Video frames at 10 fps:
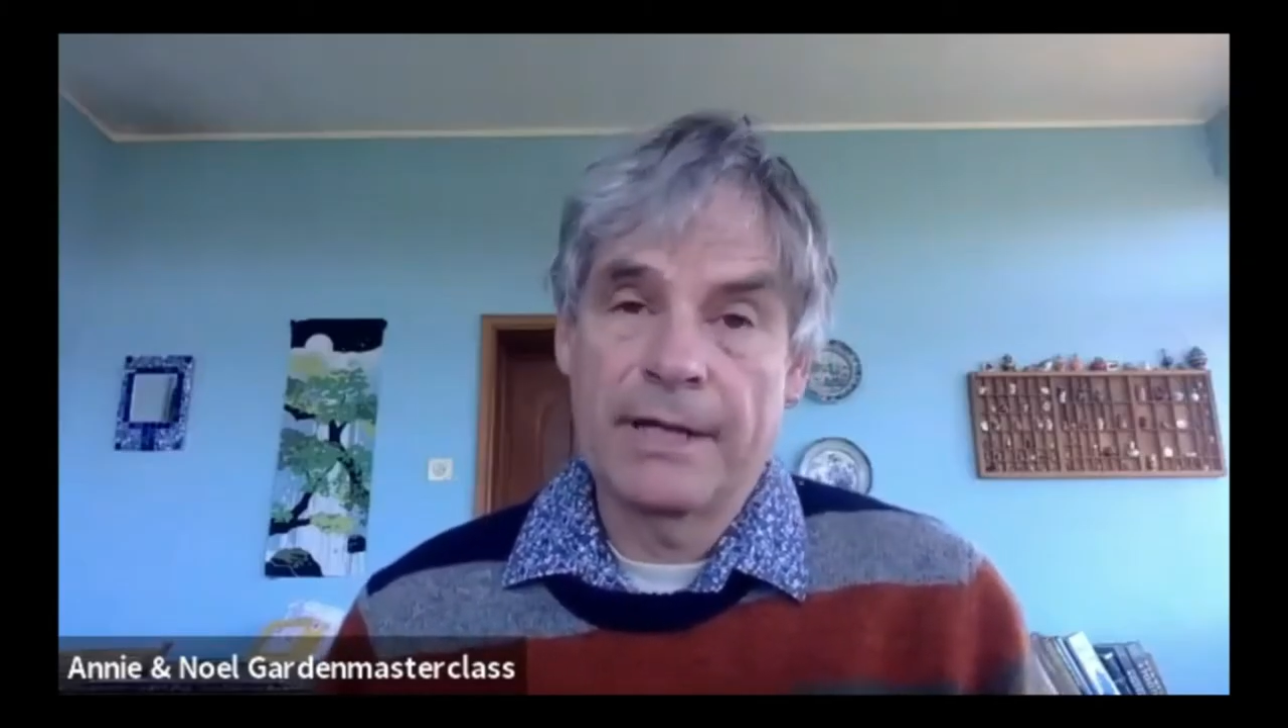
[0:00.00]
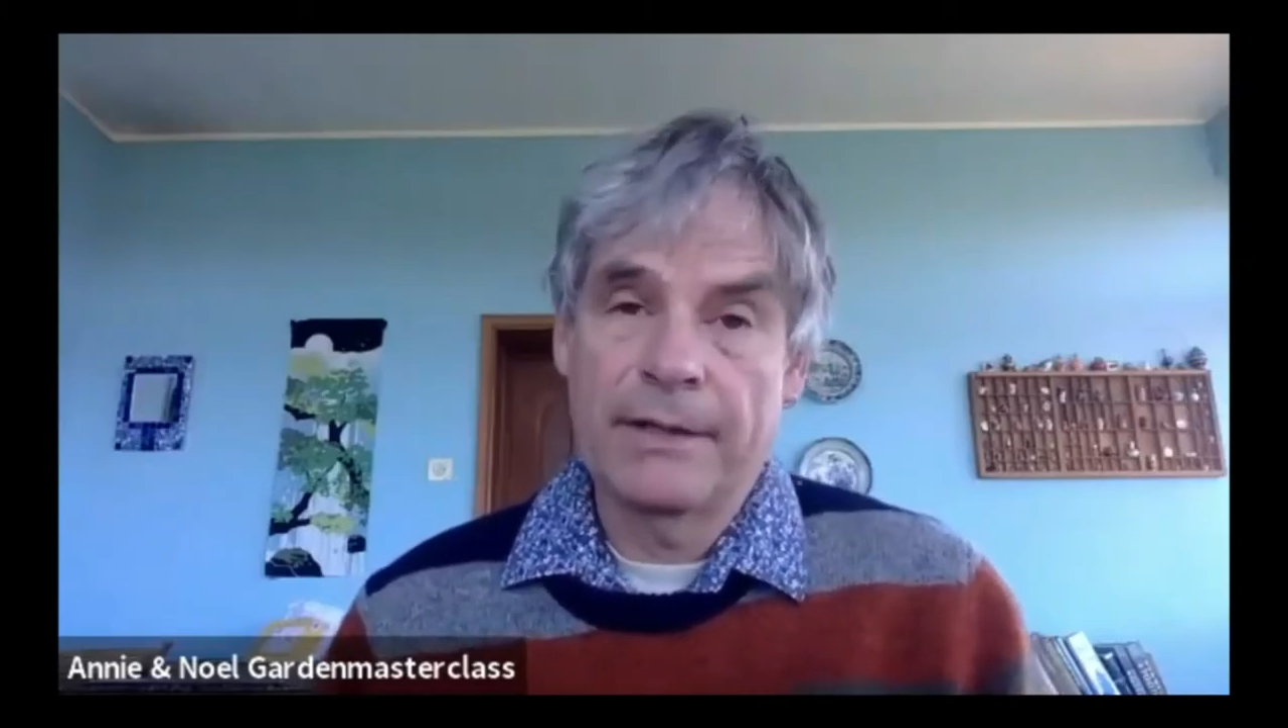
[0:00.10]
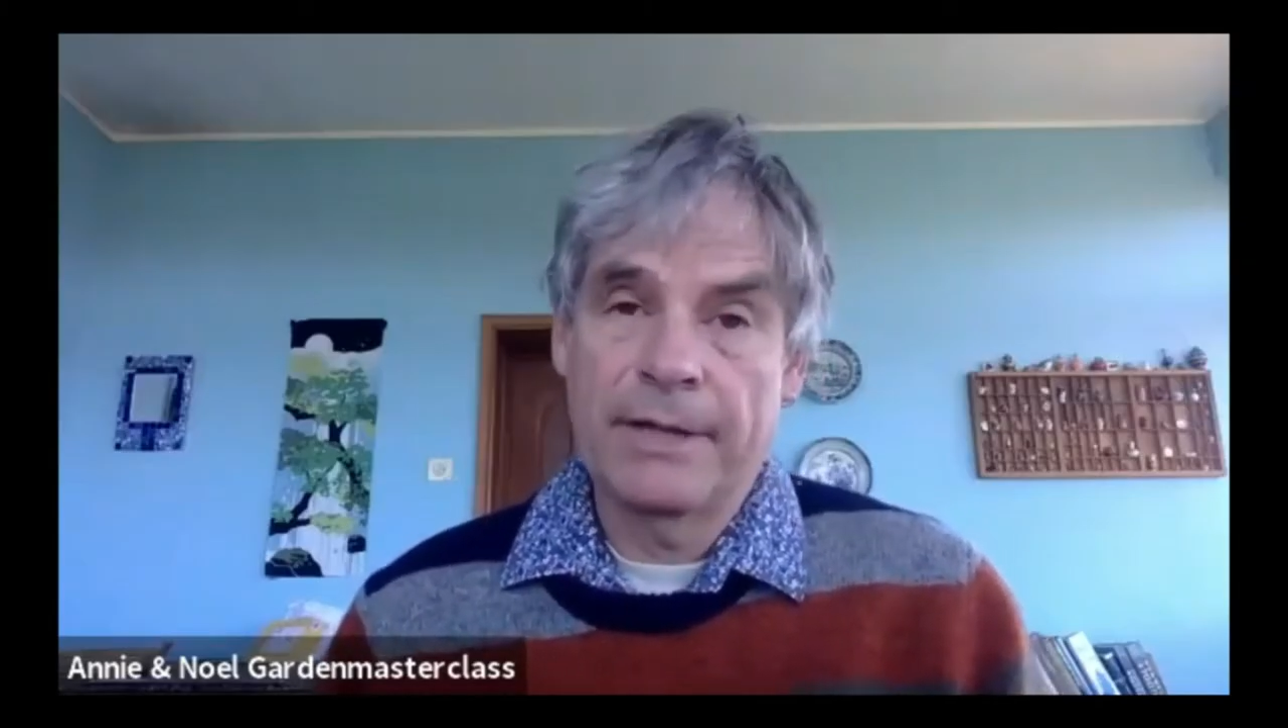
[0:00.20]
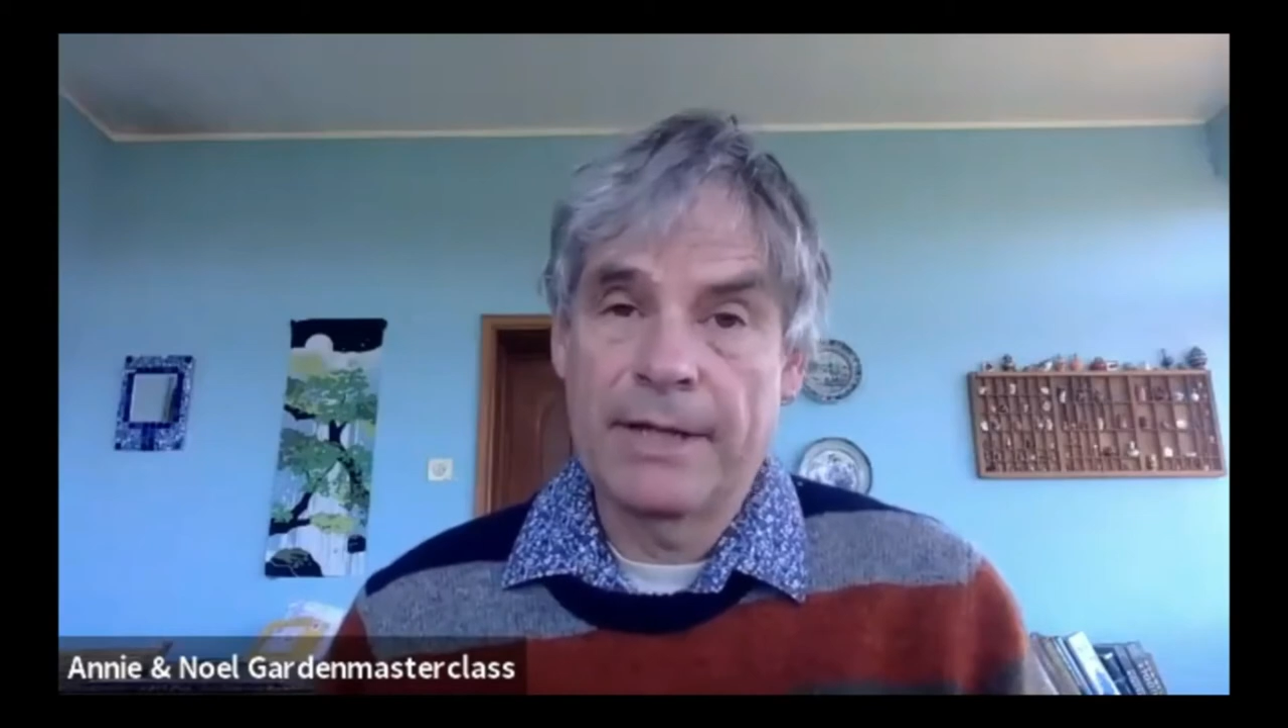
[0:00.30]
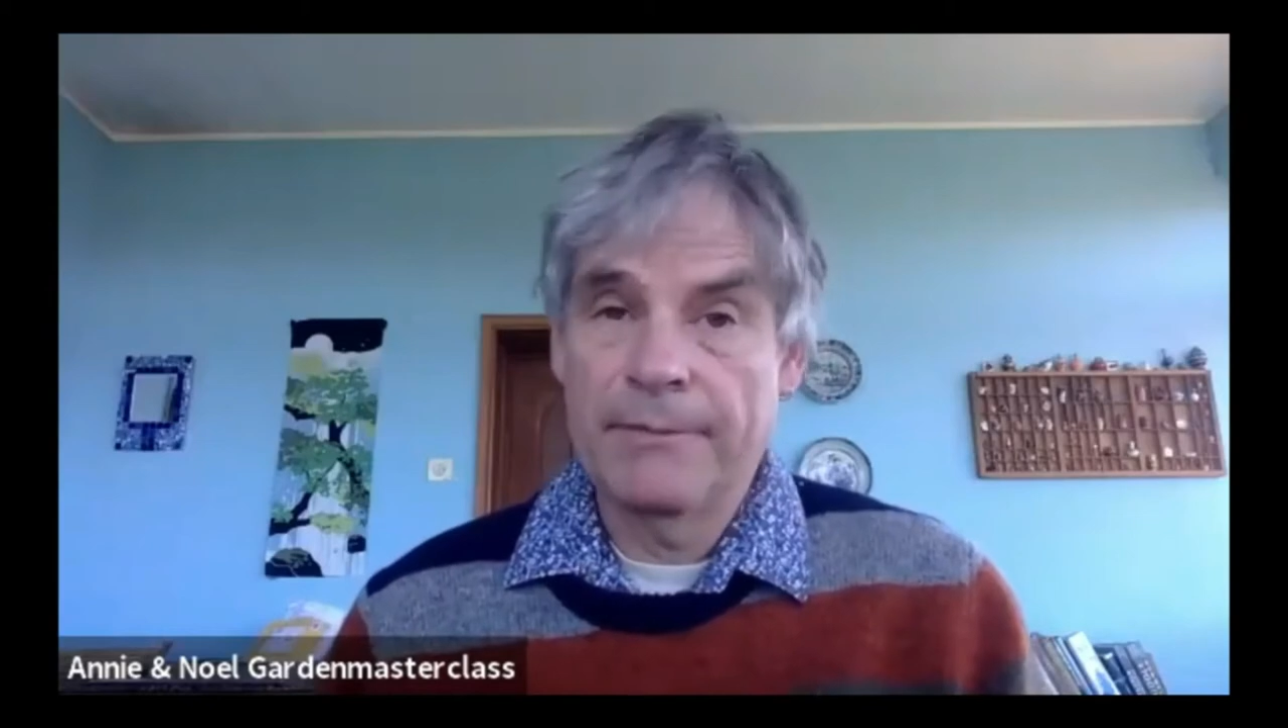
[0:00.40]

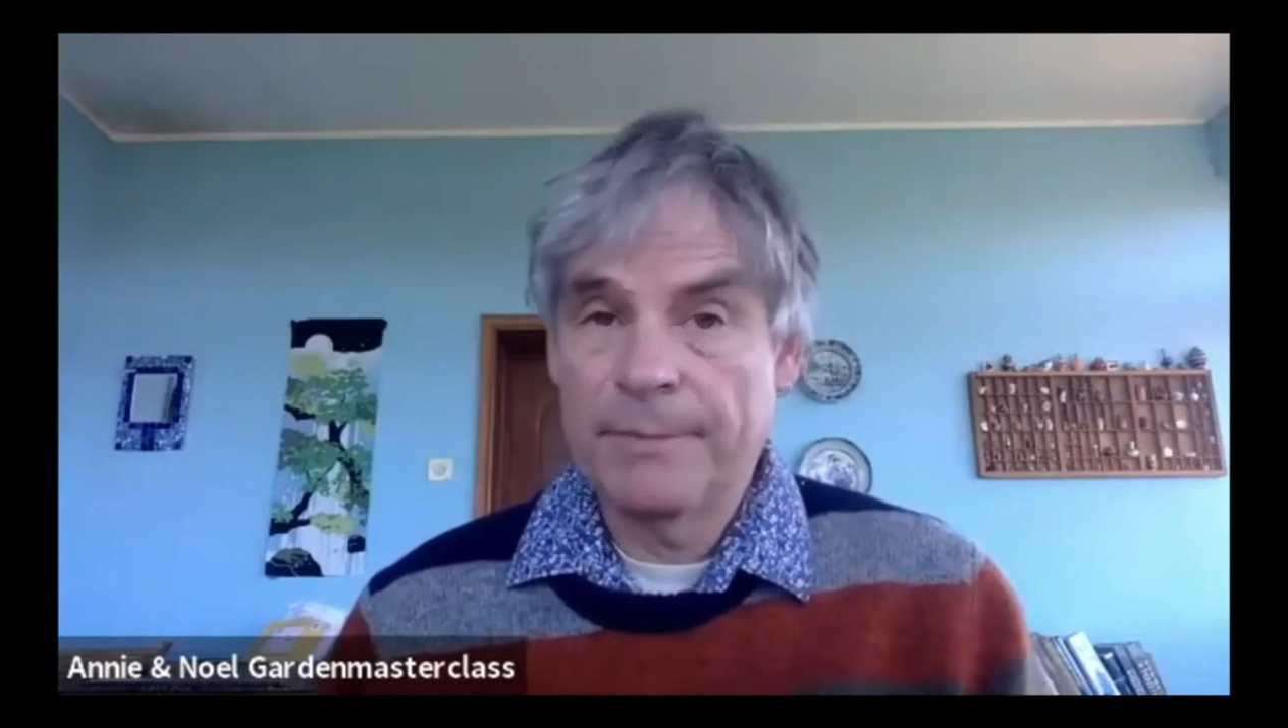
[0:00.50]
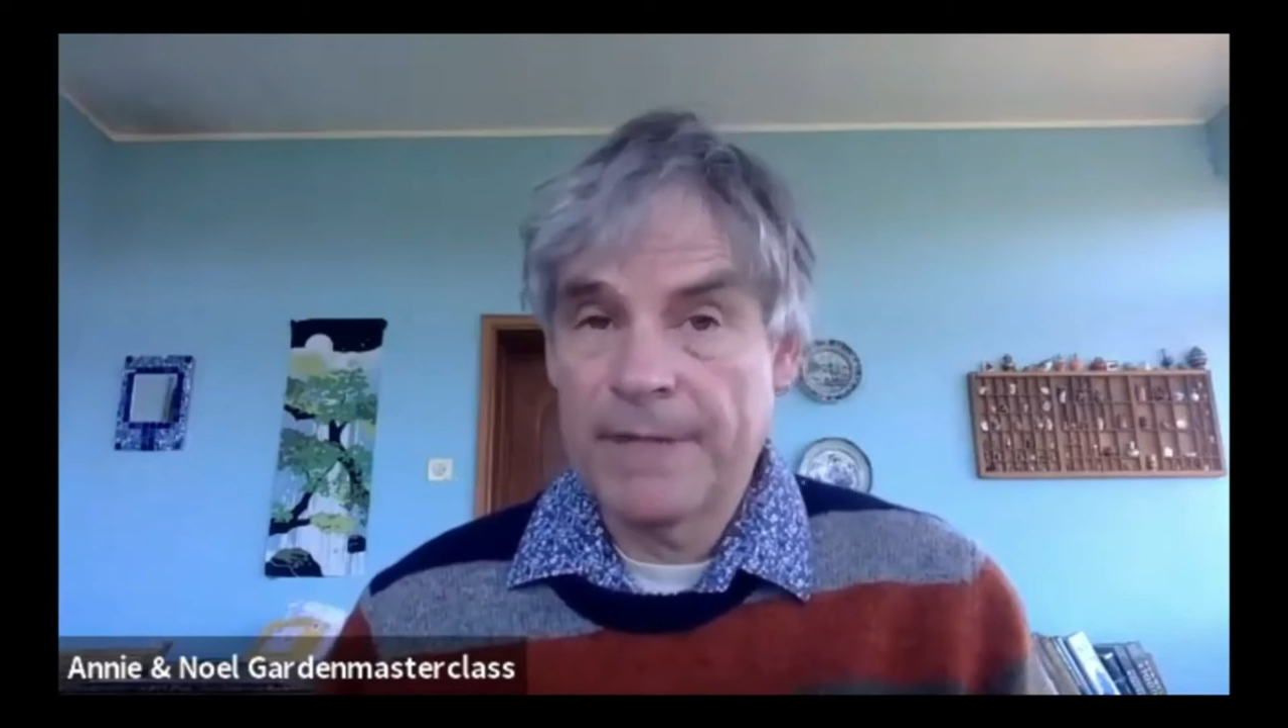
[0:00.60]
in the